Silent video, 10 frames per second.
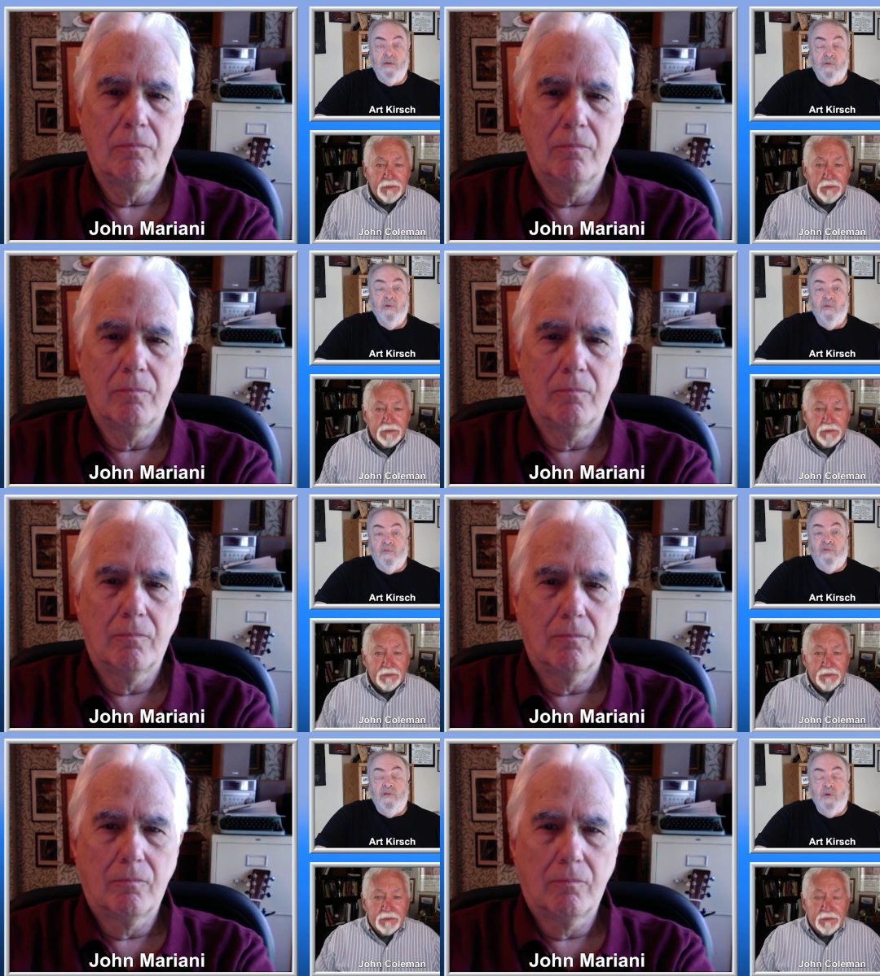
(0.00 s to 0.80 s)
Speaker 1: They're
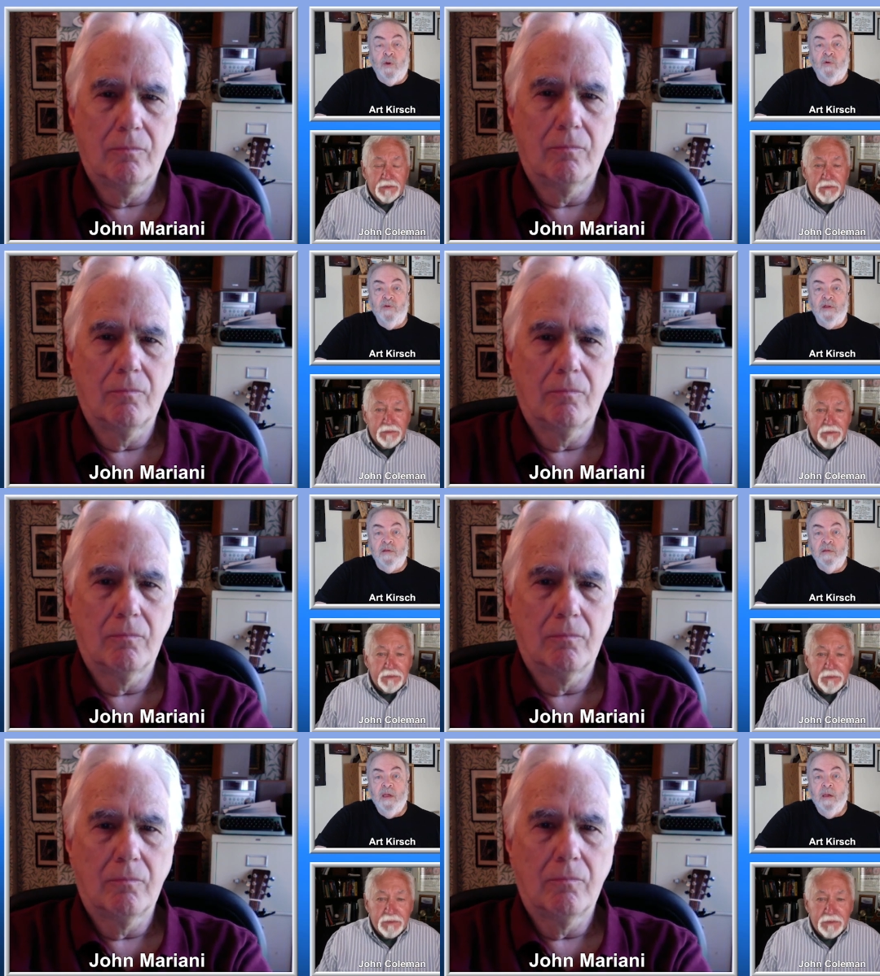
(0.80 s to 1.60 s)
all very well
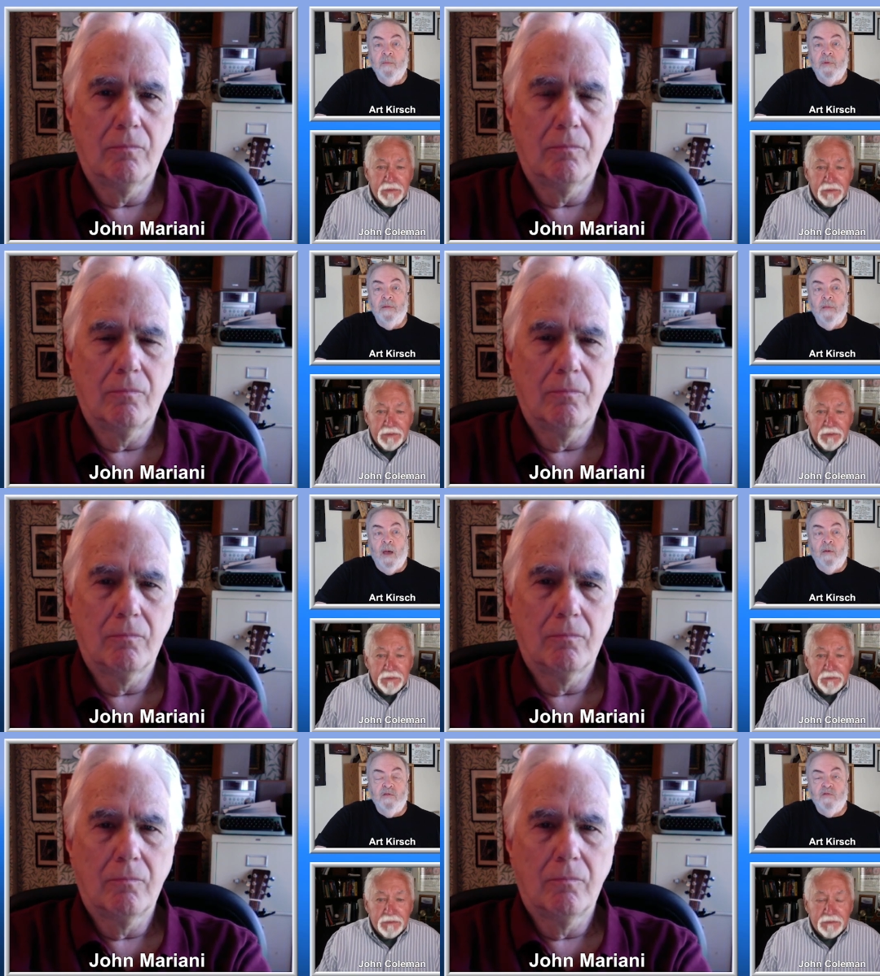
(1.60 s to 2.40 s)
written, but
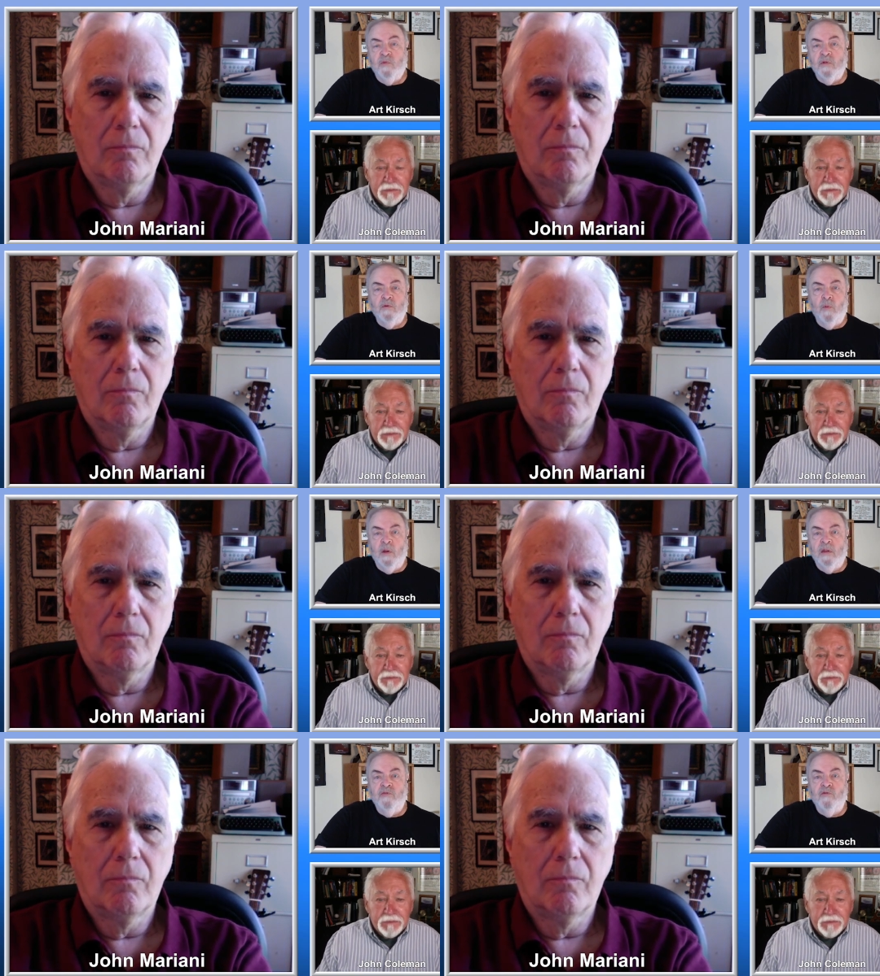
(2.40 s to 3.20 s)
I was just wondering
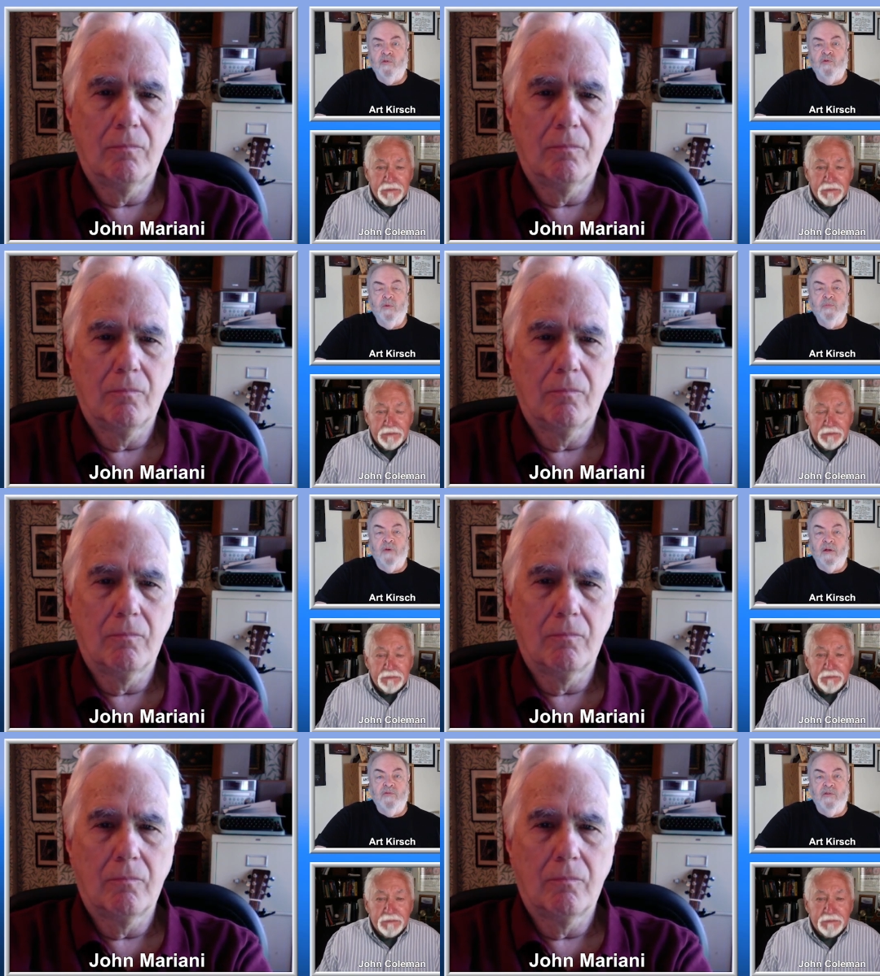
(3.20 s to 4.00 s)
what is your thought
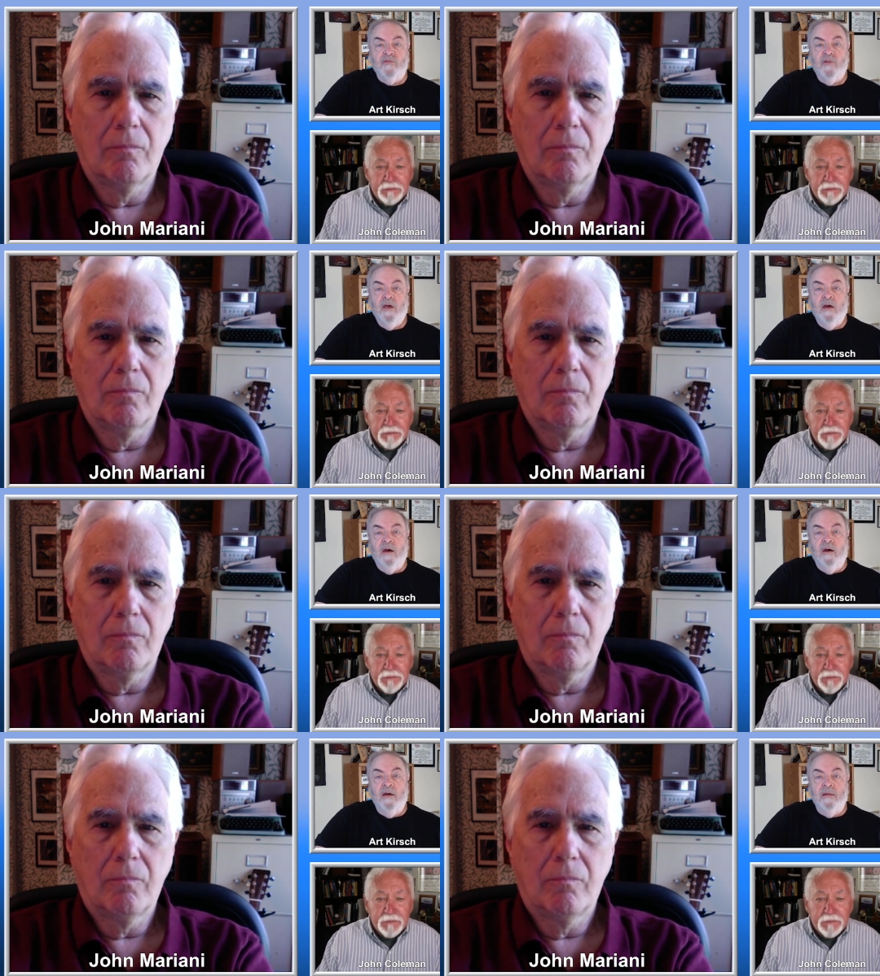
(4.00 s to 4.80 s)
process
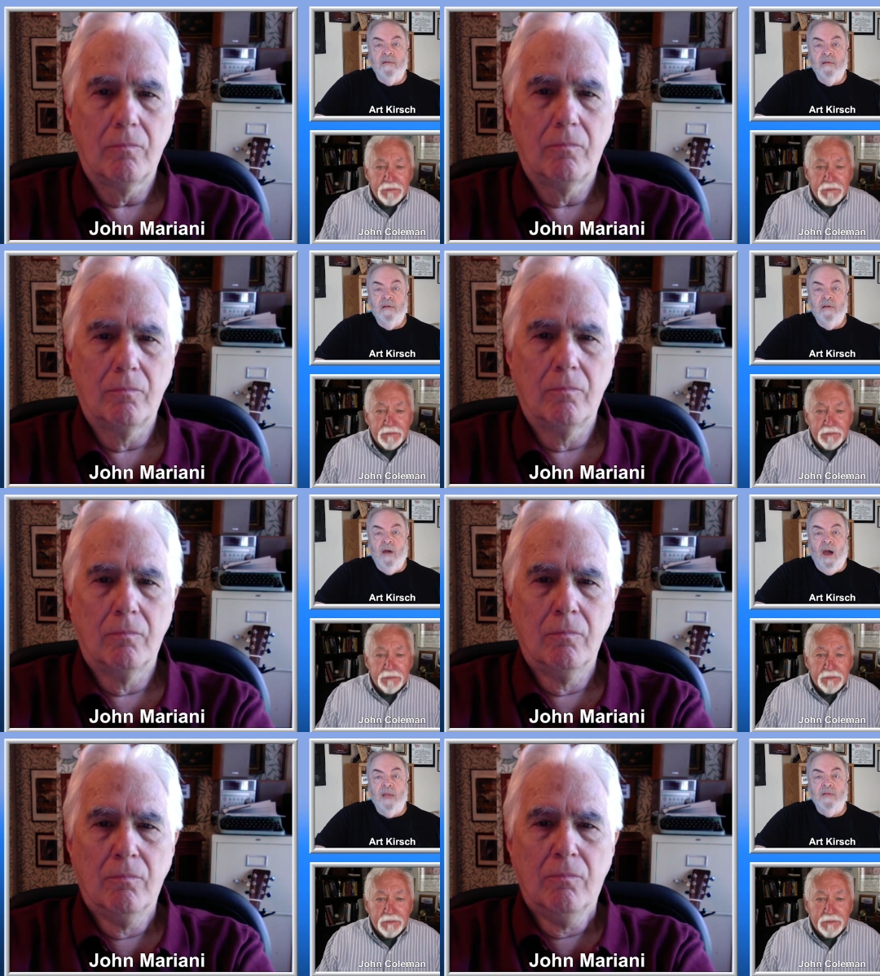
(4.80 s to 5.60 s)
on
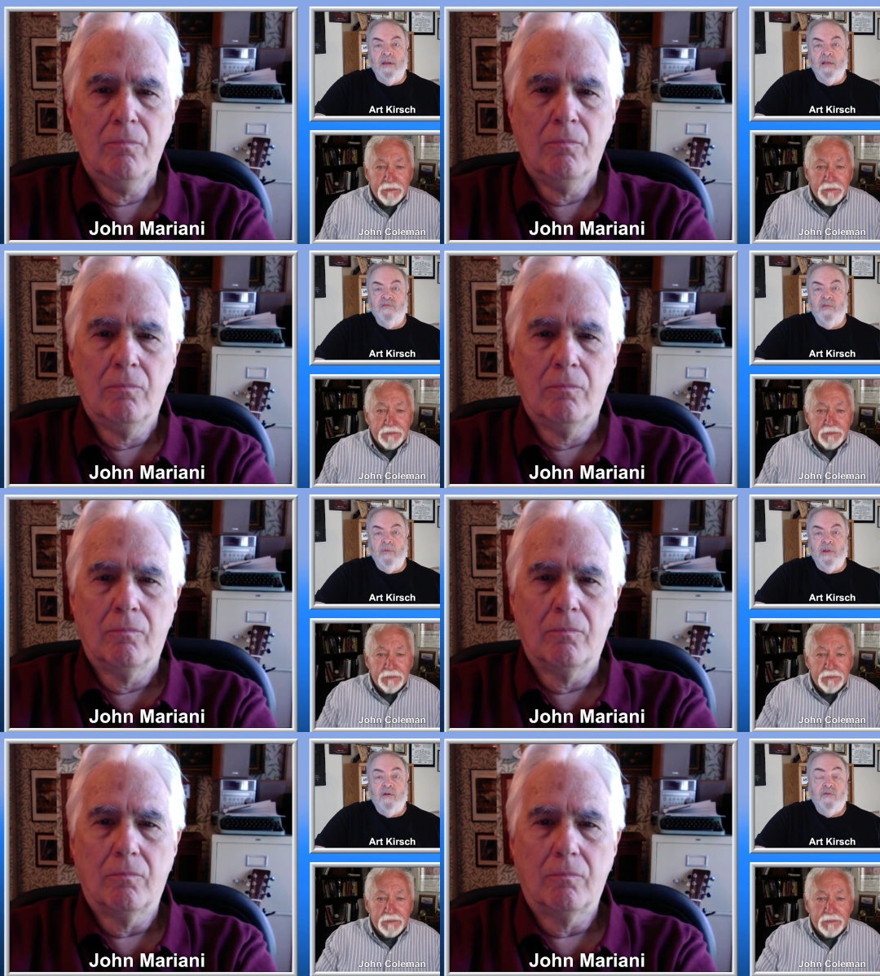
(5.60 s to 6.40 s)
highlighting
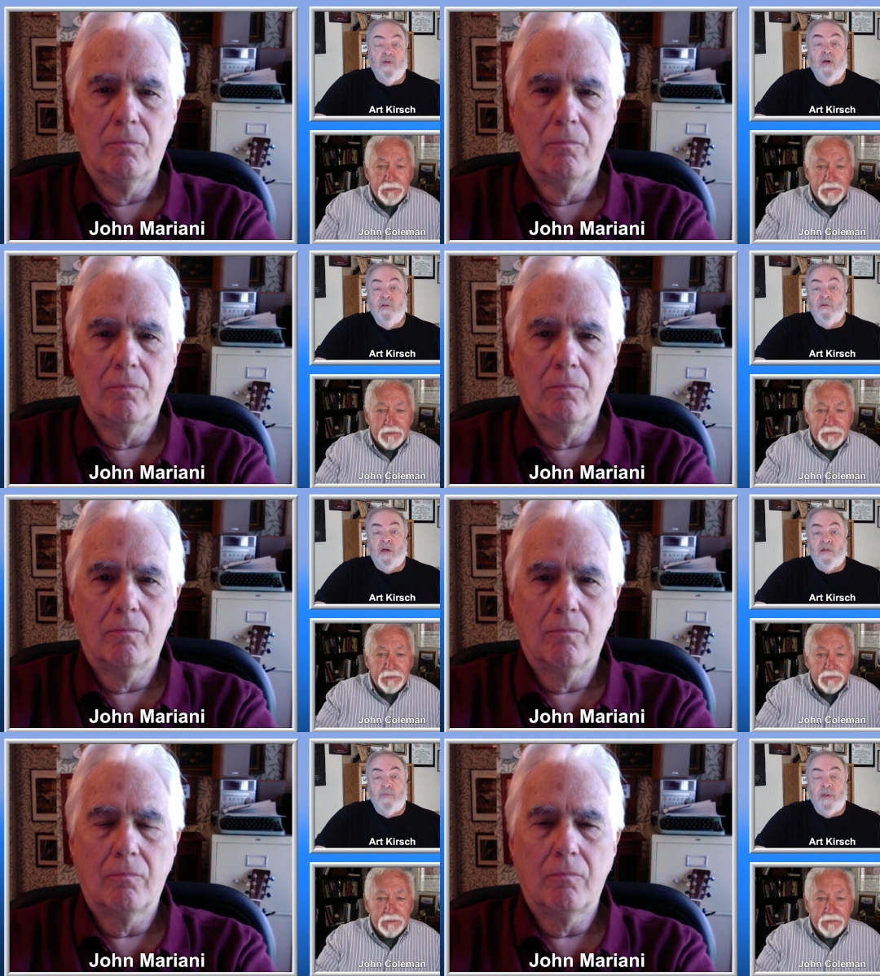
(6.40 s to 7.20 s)
somebody? Because there are a
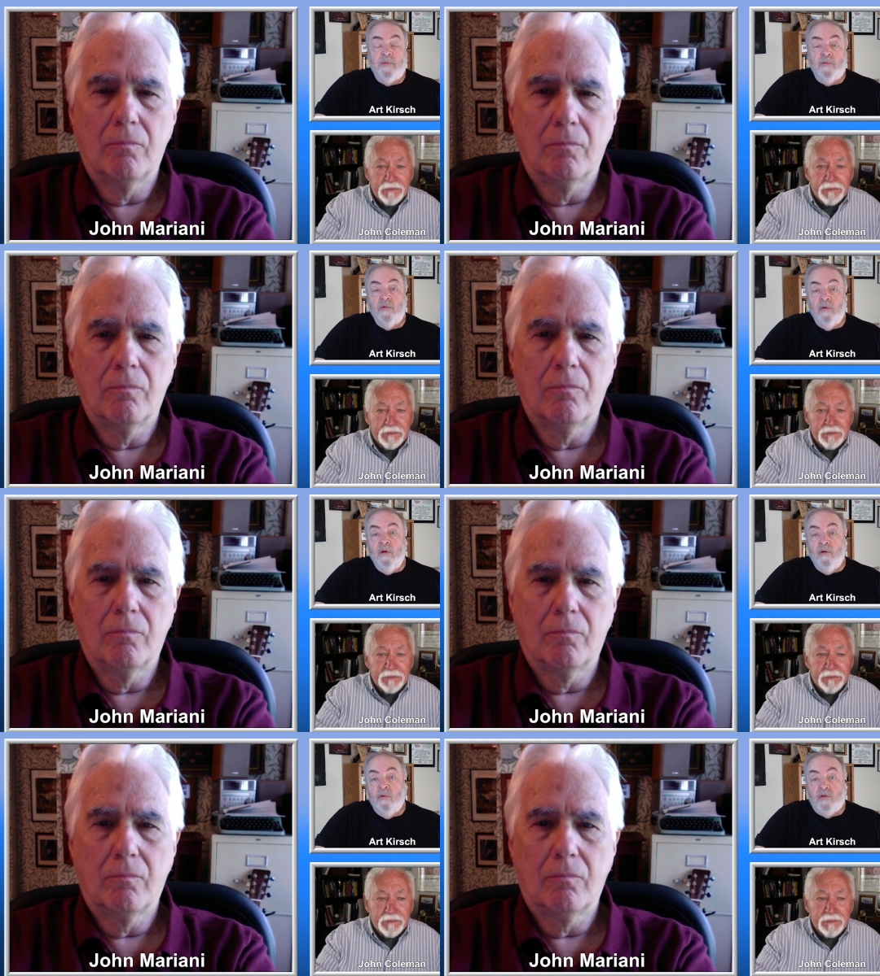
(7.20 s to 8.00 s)
lot of people
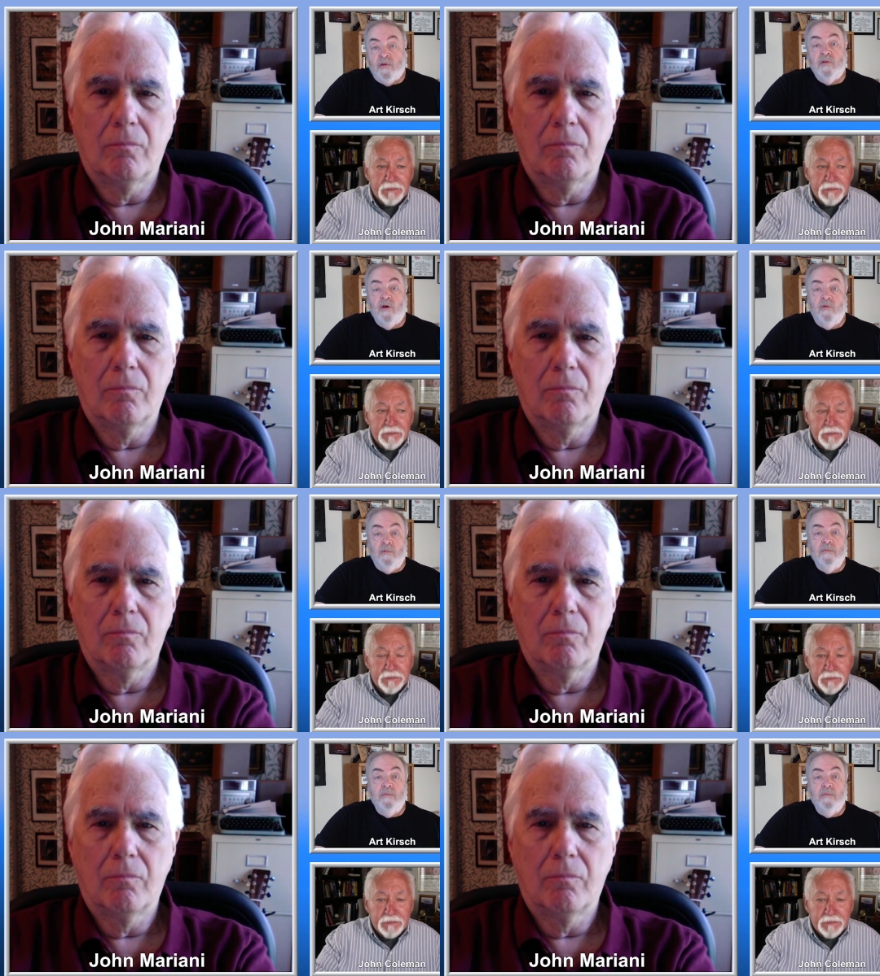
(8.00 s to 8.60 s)
who you don't.